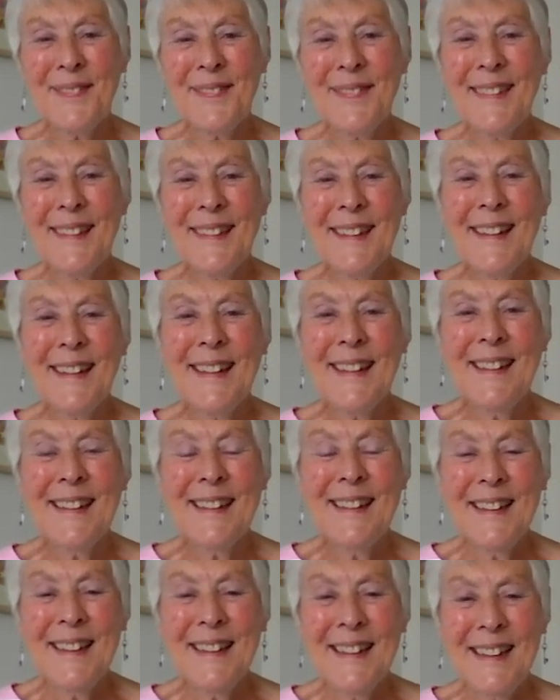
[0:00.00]

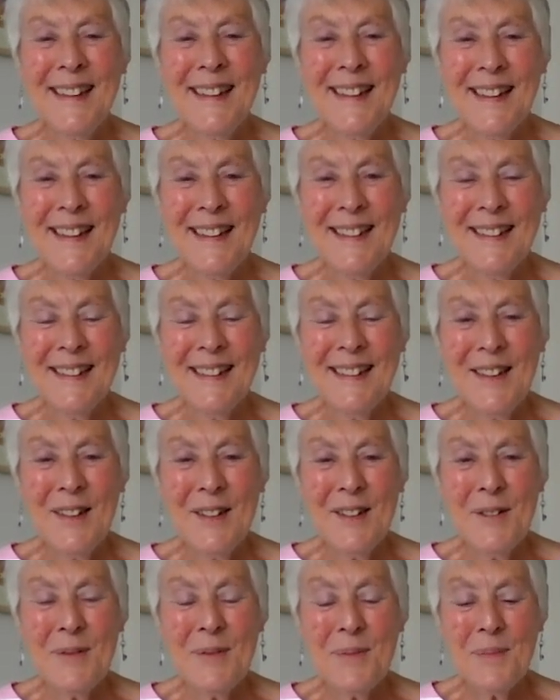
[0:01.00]

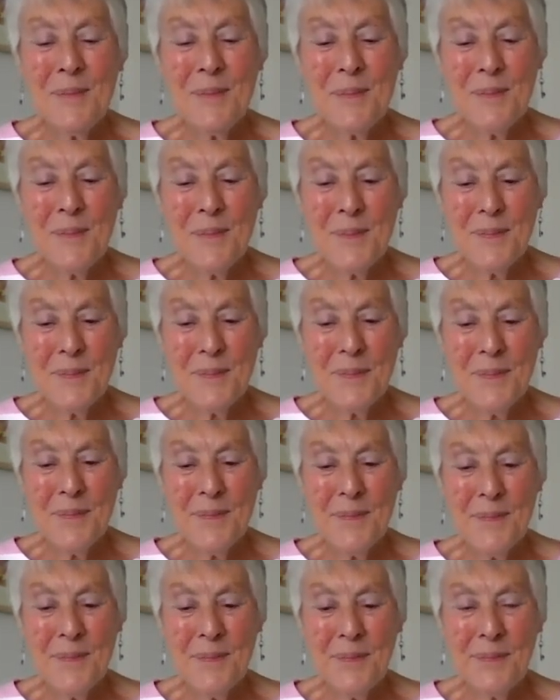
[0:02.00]

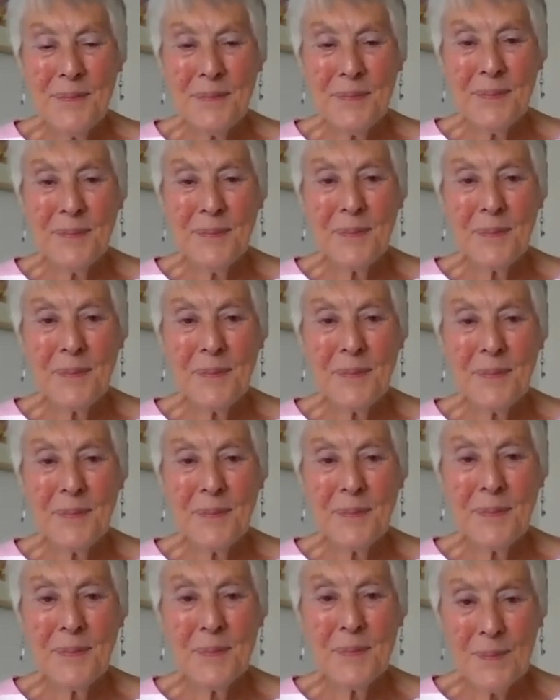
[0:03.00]

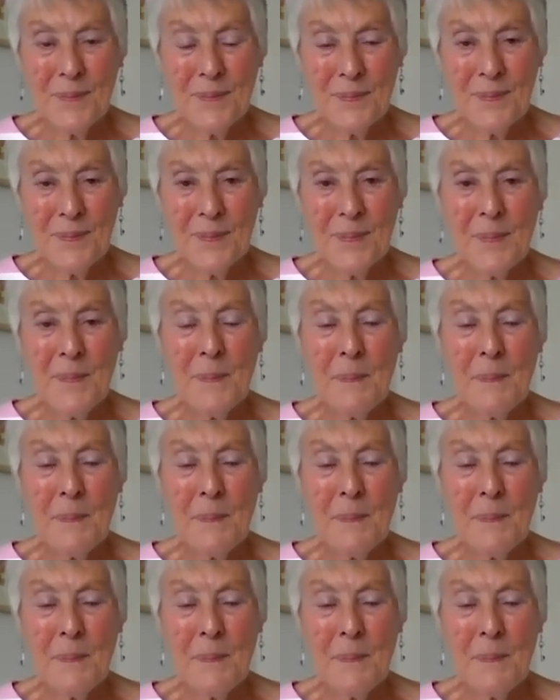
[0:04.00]
(silent)